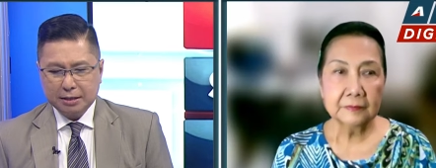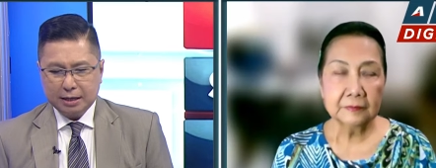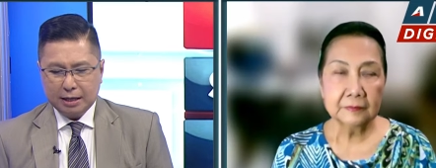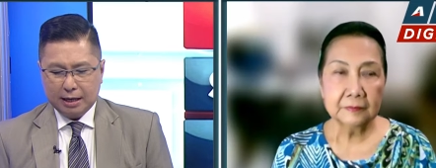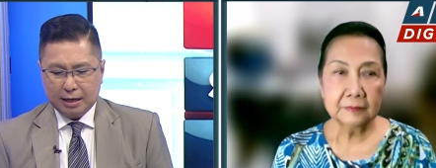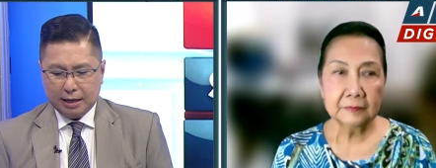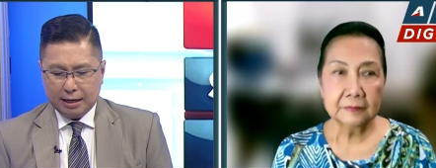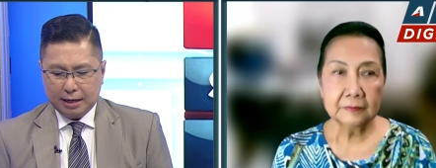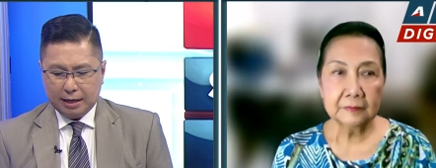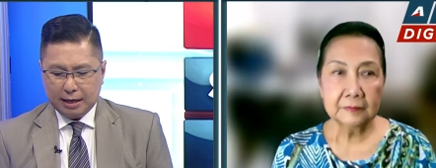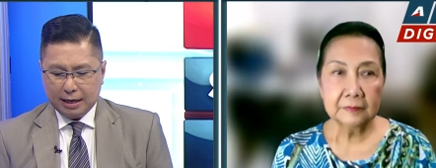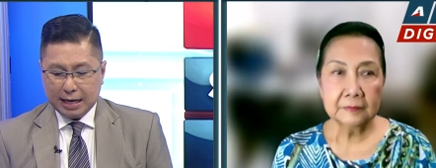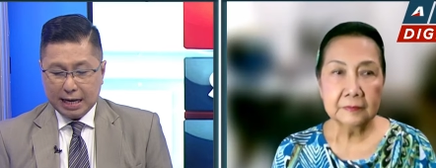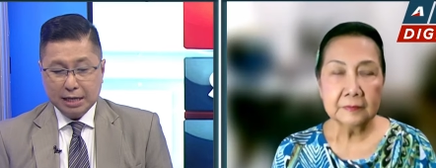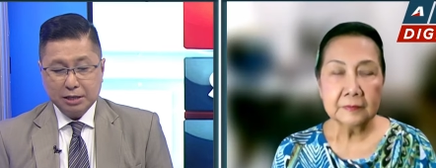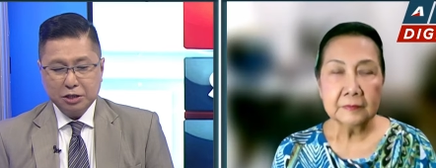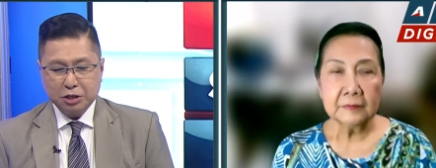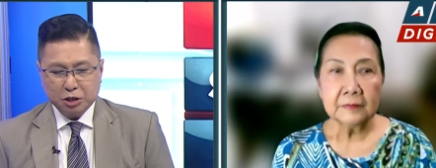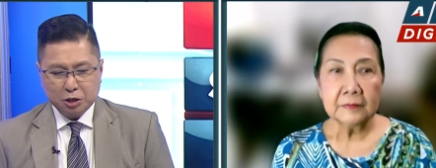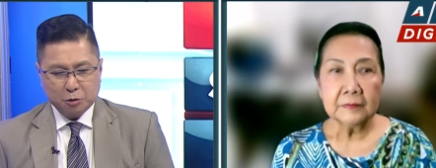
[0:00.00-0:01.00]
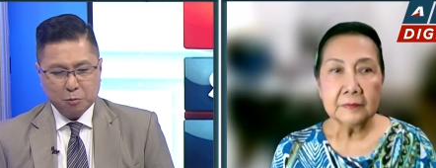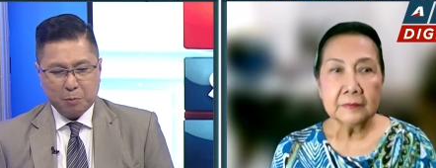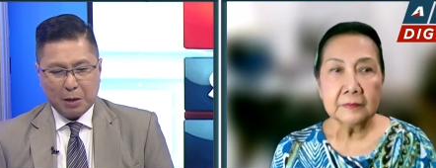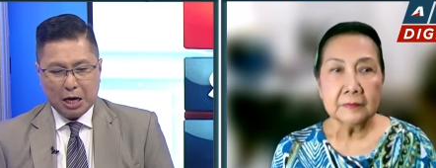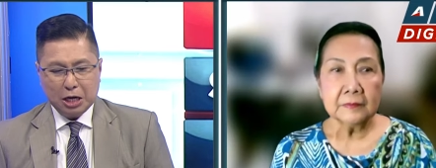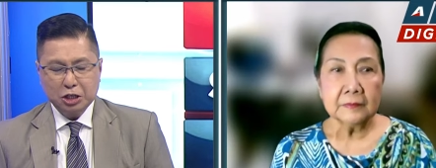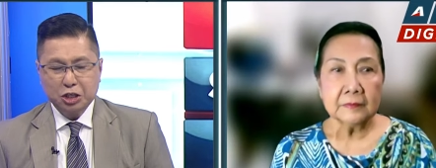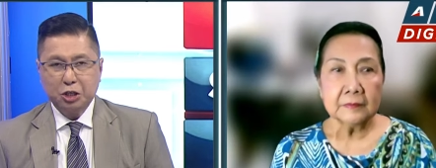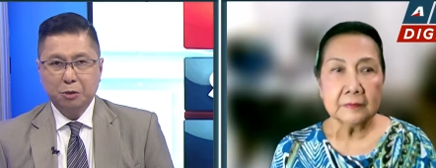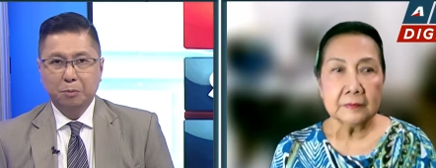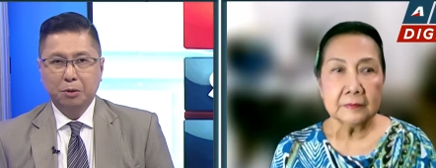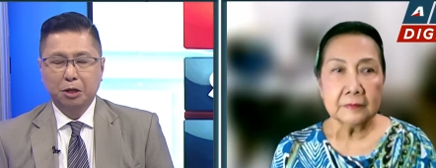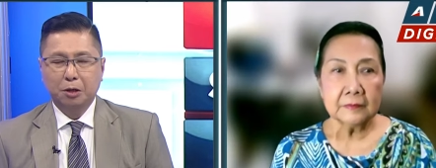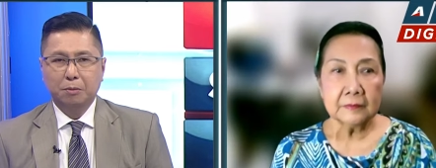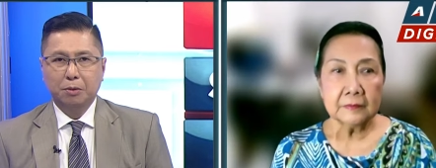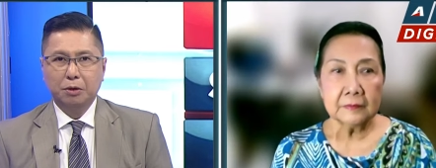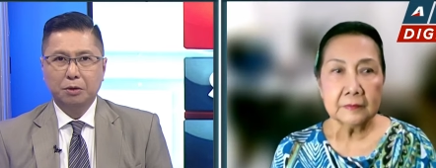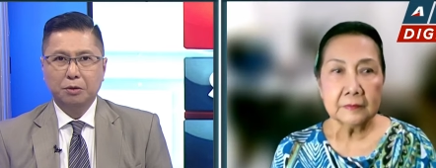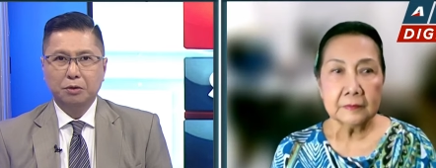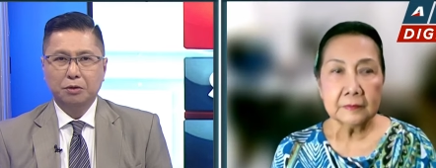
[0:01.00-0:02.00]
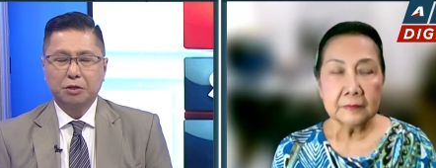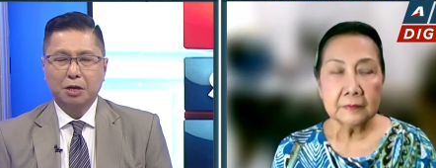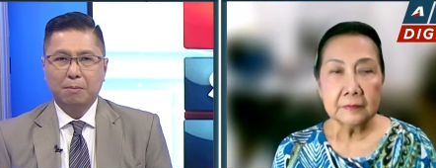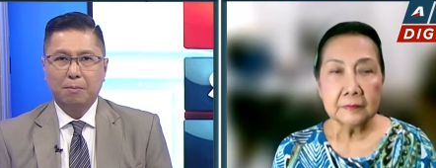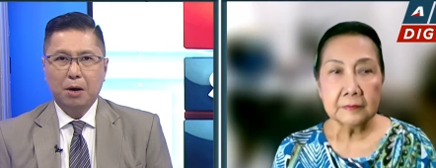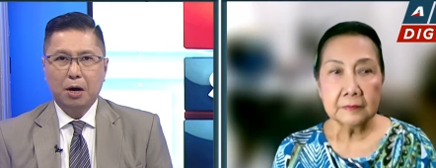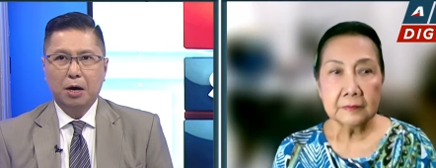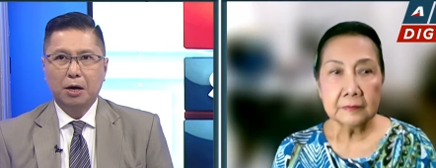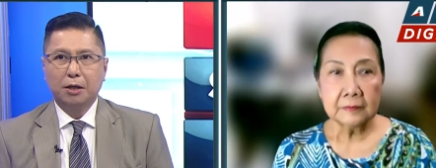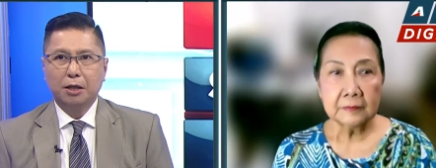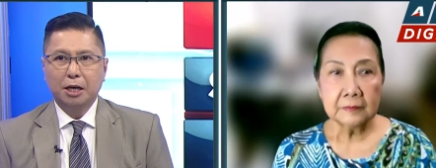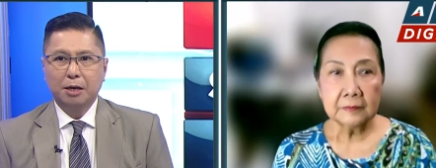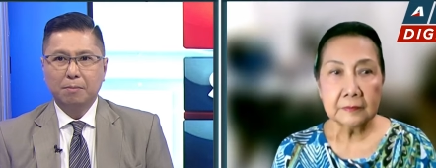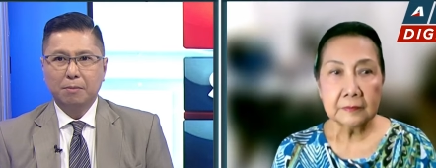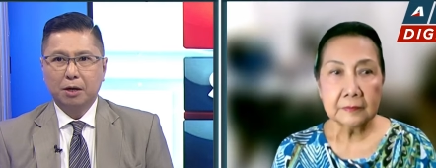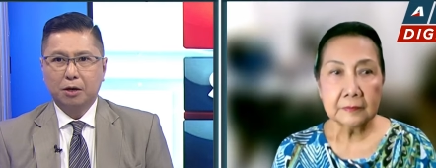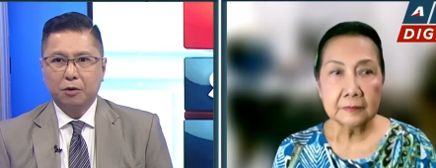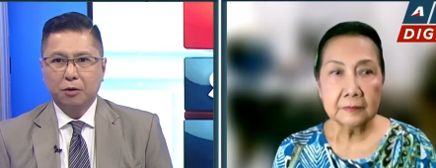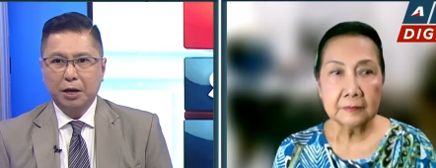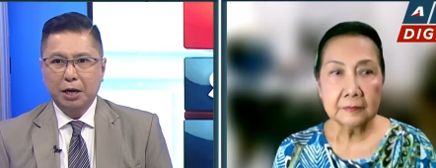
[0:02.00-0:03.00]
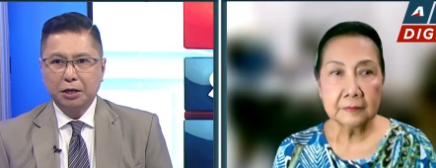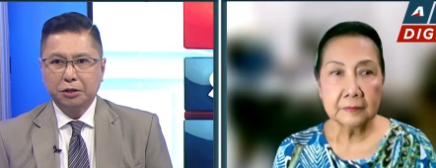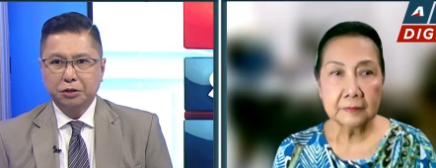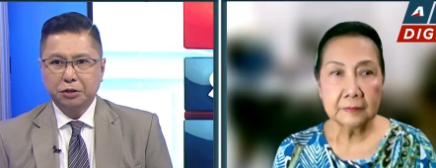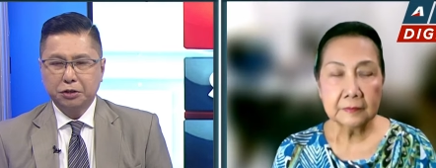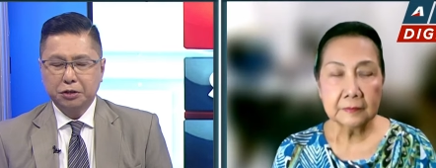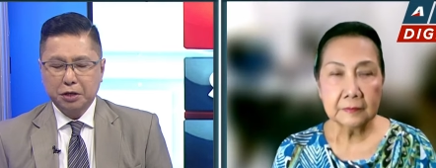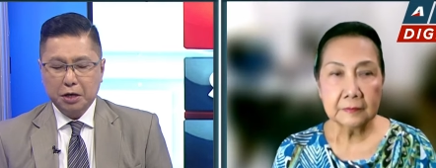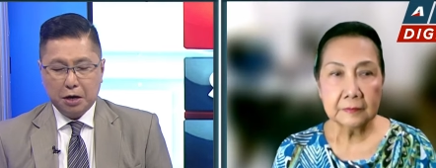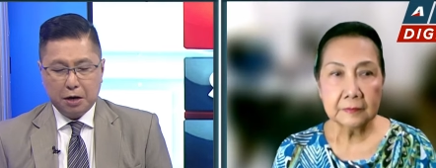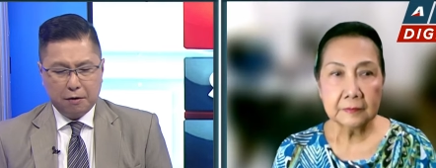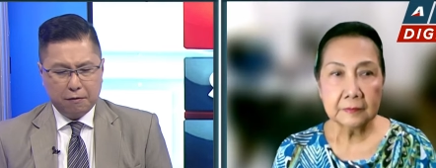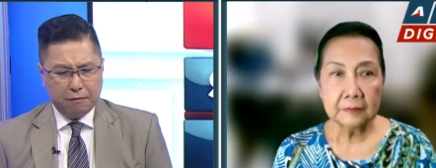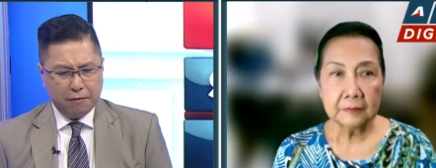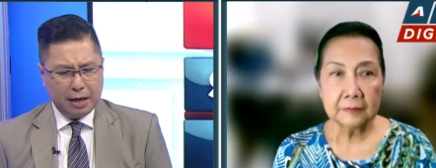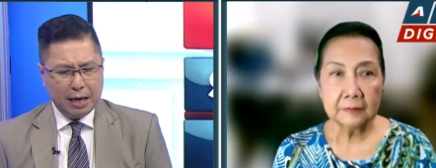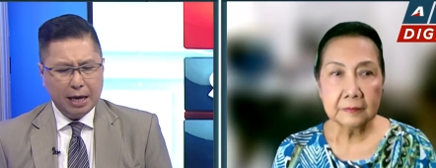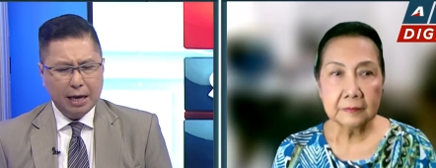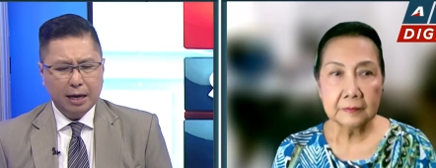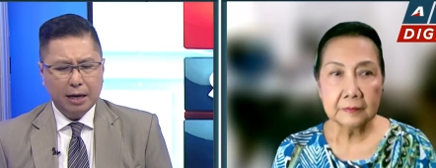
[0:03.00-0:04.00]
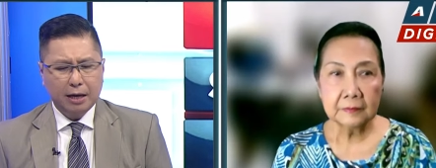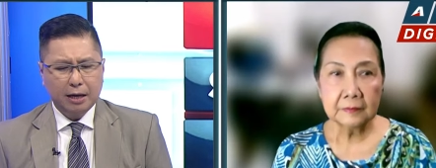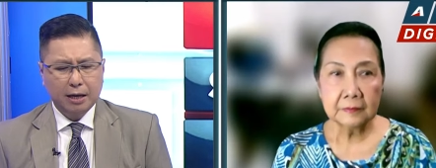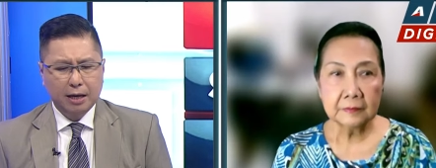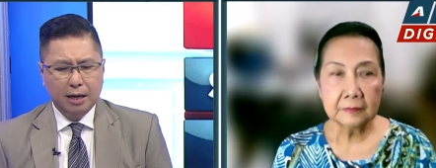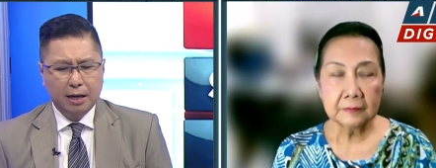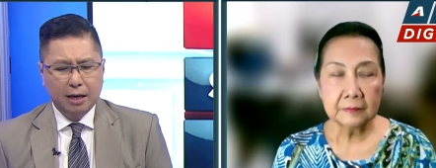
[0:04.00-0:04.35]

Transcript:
Speaker 1: uh, against its possible abuse, among them the creation of a